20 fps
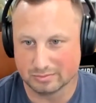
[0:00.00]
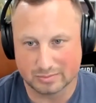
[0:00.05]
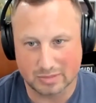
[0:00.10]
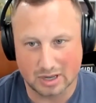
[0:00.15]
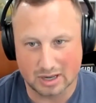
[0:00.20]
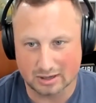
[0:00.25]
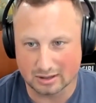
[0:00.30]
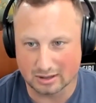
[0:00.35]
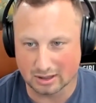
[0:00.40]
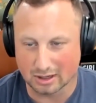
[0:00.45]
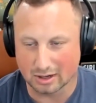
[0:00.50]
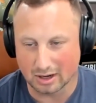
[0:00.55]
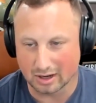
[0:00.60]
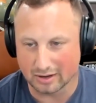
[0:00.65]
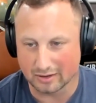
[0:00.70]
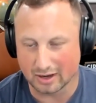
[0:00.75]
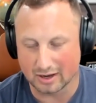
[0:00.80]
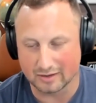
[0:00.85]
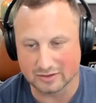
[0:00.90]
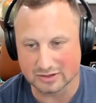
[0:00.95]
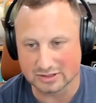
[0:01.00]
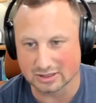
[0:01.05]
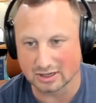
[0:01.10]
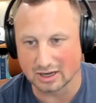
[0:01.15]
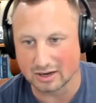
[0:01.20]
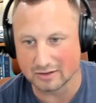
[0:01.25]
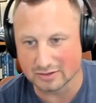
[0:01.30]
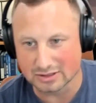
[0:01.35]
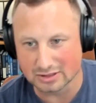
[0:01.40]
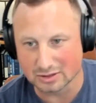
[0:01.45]

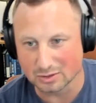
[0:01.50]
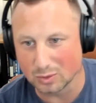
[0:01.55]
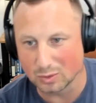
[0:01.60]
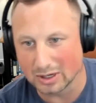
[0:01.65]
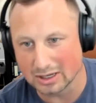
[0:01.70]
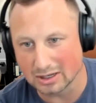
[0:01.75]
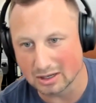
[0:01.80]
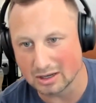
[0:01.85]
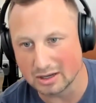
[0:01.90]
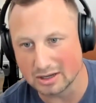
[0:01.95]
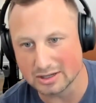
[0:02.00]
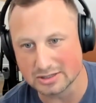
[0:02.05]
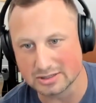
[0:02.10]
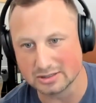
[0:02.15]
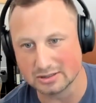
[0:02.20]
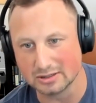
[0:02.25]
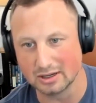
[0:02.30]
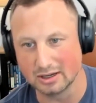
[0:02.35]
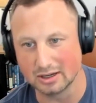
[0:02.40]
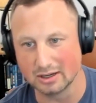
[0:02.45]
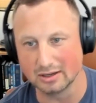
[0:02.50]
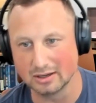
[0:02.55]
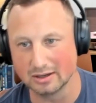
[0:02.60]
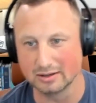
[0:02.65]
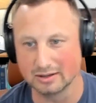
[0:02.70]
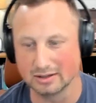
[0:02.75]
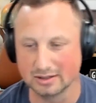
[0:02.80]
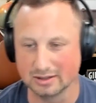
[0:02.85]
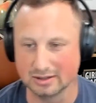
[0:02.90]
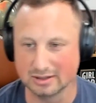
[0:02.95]
obviously, weight loss
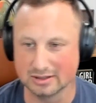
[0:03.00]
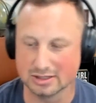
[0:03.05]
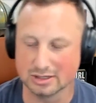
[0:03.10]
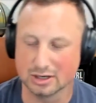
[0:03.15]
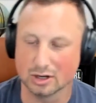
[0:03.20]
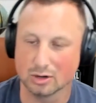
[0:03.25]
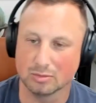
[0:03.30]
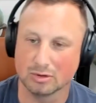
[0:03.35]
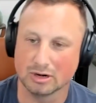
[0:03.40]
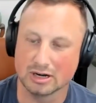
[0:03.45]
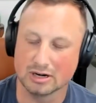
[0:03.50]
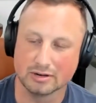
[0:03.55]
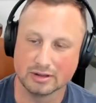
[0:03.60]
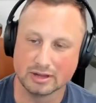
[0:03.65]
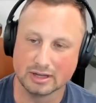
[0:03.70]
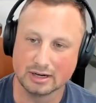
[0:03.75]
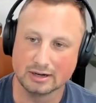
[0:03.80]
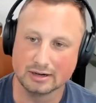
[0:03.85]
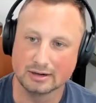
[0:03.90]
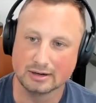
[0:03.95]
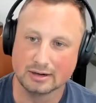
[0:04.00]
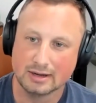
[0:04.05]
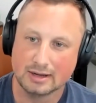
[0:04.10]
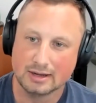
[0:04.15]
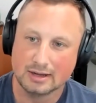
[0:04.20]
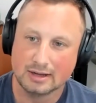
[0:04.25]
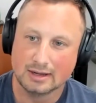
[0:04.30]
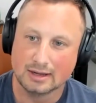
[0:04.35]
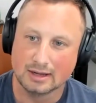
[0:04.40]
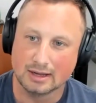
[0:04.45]
is a no-brainer there.
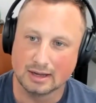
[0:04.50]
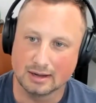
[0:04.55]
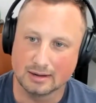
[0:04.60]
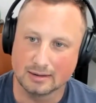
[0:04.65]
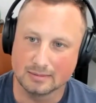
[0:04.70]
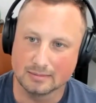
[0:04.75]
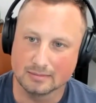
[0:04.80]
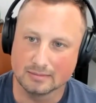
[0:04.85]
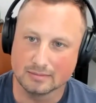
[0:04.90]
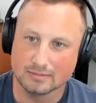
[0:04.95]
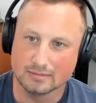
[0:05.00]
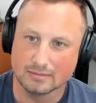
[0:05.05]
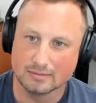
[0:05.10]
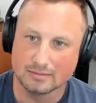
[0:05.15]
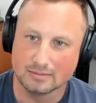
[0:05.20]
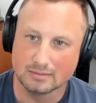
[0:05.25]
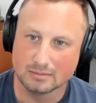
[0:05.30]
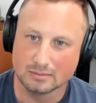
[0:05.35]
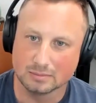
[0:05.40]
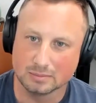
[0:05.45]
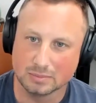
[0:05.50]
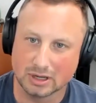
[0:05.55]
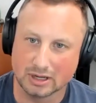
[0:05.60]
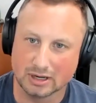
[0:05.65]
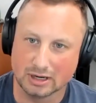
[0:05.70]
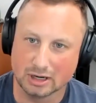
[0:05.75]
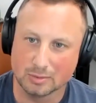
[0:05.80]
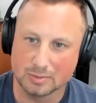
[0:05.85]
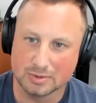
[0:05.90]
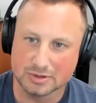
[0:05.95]

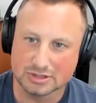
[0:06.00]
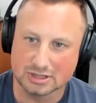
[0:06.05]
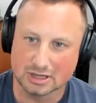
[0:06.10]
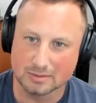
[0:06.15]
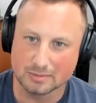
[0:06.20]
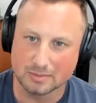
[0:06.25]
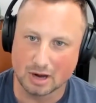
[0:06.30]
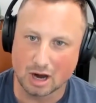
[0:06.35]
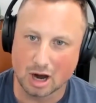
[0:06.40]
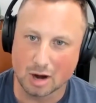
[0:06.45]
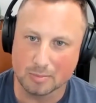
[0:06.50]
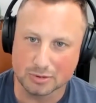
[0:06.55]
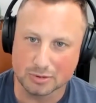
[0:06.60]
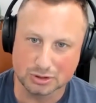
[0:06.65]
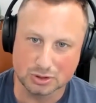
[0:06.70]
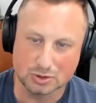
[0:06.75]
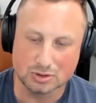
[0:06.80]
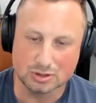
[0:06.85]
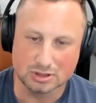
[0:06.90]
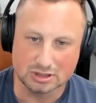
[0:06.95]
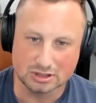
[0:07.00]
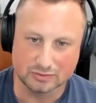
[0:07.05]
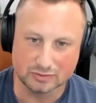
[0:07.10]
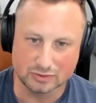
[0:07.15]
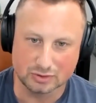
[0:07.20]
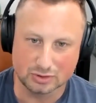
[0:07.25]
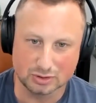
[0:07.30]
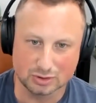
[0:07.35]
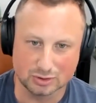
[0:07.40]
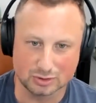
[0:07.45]
But it opens up opportunities
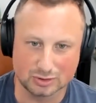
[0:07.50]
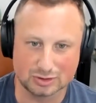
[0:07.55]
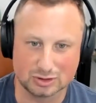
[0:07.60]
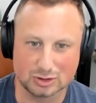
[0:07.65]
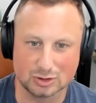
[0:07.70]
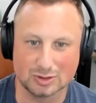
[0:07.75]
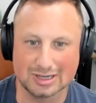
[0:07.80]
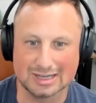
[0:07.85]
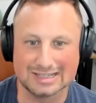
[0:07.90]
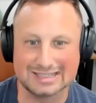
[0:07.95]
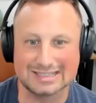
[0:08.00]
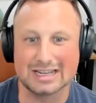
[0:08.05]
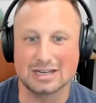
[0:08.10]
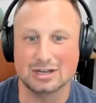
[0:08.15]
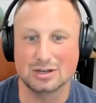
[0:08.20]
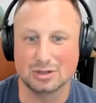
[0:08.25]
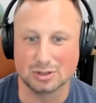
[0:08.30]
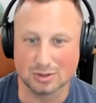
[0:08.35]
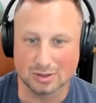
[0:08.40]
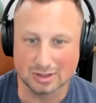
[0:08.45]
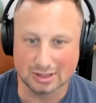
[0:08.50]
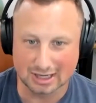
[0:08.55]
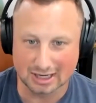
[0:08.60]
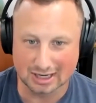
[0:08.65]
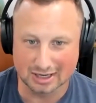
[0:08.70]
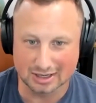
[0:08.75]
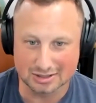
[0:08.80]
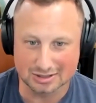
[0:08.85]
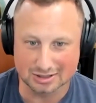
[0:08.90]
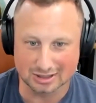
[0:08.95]
for you to continue to
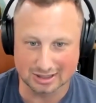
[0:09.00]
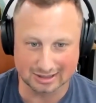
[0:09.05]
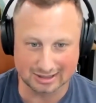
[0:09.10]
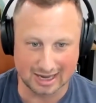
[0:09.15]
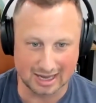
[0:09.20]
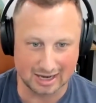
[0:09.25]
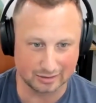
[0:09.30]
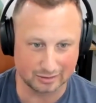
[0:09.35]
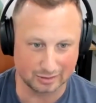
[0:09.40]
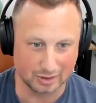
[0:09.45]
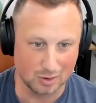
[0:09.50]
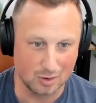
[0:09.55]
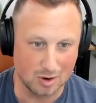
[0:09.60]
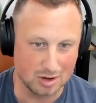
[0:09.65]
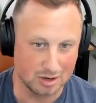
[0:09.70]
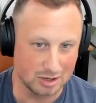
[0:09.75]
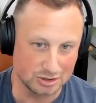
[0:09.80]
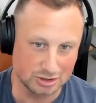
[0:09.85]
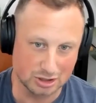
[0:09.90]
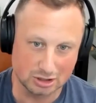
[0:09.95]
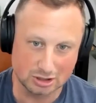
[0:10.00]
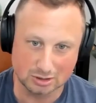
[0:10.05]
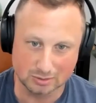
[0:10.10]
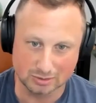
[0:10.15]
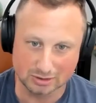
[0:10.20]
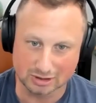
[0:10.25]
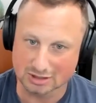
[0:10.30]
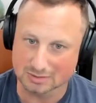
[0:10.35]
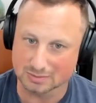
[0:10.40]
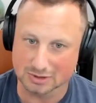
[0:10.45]
engage and kind of go on a journey
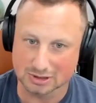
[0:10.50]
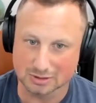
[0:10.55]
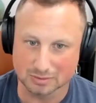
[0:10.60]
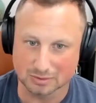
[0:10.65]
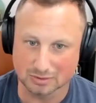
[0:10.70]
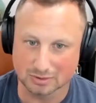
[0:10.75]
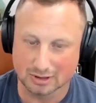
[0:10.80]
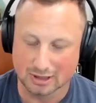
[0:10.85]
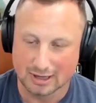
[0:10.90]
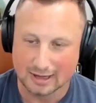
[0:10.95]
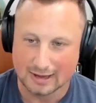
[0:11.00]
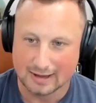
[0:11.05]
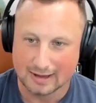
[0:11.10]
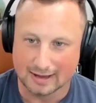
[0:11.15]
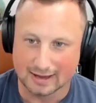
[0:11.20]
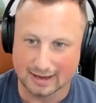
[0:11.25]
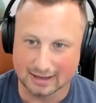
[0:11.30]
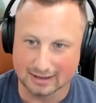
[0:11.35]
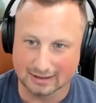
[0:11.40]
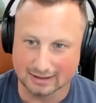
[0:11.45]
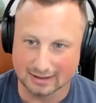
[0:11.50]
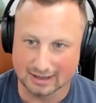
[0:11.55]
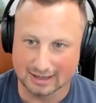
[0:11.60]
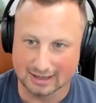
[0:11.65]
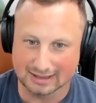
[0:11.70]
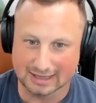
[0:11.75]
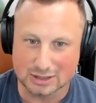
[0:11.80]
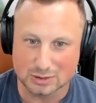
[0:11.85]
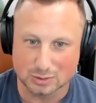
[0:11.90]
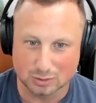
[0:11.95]
with these people, and
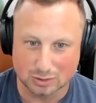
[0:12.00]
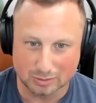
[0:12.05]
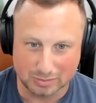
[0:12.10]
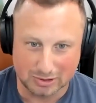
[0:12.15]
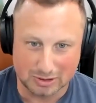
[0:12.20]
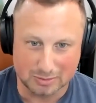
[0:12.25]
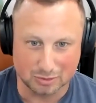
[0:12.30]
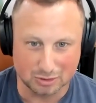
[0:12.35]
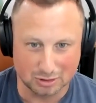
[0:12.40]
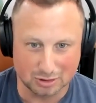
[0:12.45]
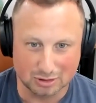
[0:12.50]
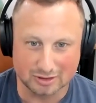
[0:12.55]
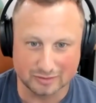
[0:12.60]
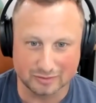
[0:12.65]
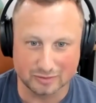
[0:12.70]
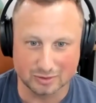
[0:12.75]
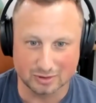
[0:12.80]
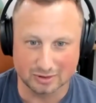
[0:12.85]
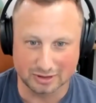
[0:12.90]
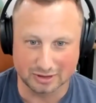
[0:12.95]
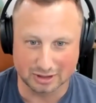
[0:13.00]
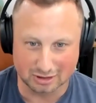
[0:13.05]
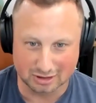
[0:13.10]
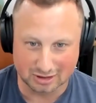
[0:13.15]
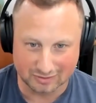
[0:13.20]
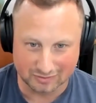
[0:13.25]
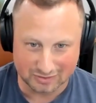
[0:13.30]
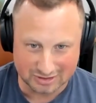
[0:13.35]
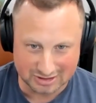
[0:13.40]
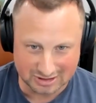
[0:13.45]
that's what people are looking for. They're
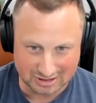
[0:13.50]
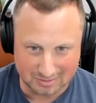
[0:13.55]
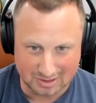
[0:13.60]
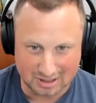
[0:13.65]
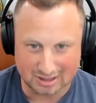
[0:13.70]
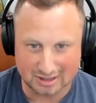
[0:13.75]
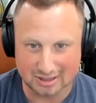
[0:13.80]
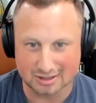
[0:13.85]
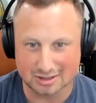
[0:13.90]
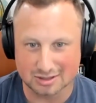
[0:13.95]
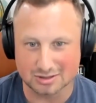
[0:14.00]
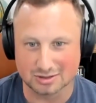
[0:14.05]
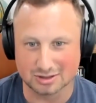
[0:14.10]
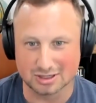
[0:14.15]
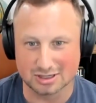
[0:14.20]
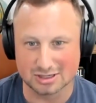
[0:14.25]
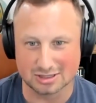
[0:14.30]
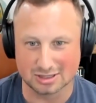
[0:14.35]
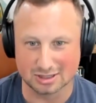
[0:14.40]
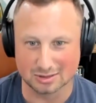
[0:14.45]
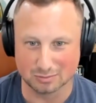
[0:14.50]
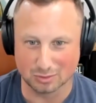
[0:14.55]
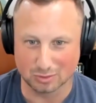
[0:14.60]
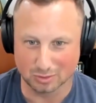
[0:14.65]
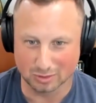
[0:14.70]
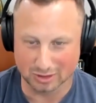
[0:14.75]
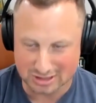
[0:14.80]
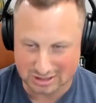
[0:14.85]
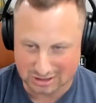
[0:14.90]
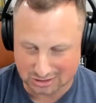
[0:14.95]
looking for somebody they can trust that
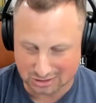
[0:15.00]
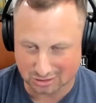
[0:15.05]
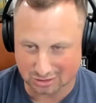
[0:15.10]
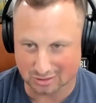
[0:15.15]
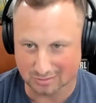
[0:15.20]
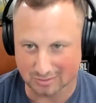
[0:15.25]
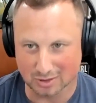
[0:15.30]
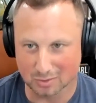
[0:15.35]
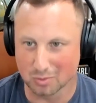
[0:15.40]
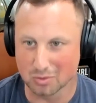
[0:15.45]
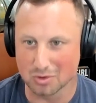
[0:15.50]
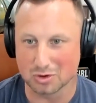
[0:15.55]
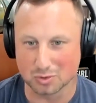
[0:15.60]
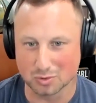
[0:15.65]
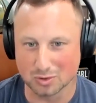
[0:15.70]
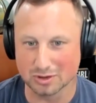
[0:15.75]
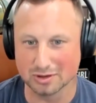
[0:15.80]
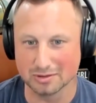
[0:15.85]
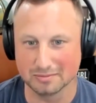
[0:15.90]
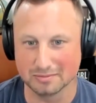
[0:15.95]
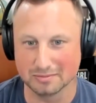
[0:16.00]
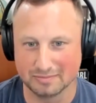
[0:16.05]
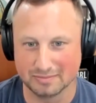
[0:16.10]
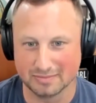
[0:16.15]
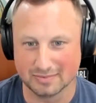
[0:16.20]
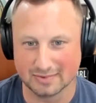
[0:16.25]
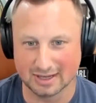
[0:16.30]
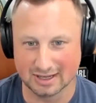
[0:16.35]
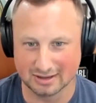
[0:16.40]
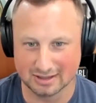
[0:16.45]
will listen to them and work with them.
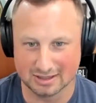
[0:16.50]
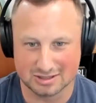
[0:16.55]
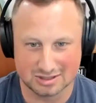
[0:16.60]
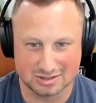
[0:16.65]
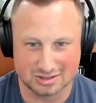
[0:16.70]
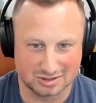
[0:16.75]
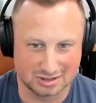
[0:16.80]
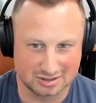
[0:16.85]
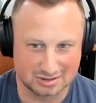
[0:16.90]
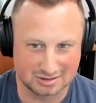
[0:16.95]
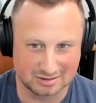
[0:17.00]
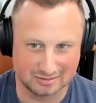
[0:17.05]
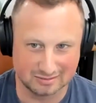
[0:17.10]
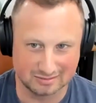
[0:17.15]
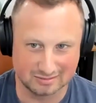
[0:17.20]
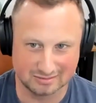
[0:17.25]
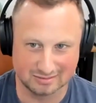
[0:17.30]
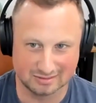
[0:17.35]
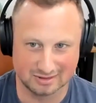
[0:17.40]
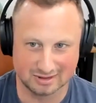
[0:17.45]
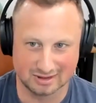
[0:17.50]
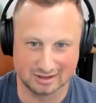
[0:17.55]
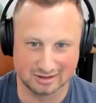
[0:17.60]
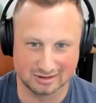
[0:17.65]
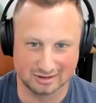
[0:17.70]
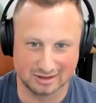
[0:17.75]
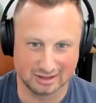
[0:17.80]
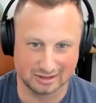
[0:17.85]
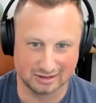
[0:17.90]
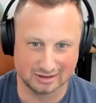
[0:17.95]
And this is just
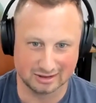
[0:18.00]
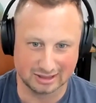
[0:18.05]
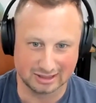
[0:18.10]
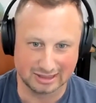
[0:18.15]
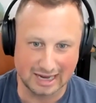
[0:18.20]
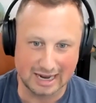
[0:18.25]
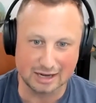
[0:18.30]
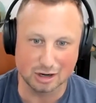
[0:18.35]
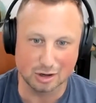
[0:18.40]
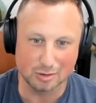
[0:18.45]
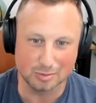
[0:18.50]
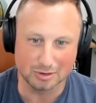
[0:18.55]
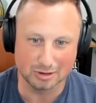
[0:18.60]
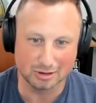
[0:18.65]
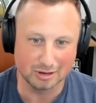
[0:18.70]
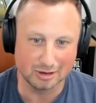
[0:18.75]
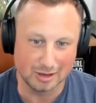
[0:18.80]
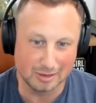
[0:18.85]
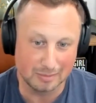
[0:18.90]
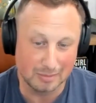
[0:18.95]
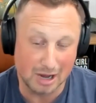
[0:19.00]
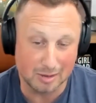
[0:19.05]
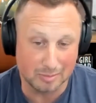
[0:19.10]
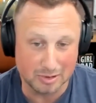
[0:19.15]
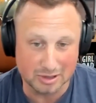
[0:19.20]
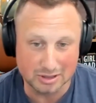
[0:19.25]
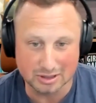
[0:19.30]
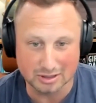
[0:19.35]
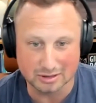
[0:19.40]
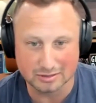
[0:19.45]
the gate opener, in my
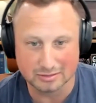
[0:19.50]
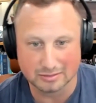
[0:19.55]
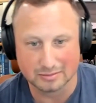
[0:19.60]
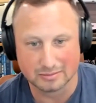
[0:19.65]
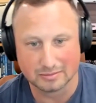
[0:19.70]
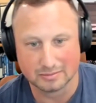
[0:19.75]
opinion.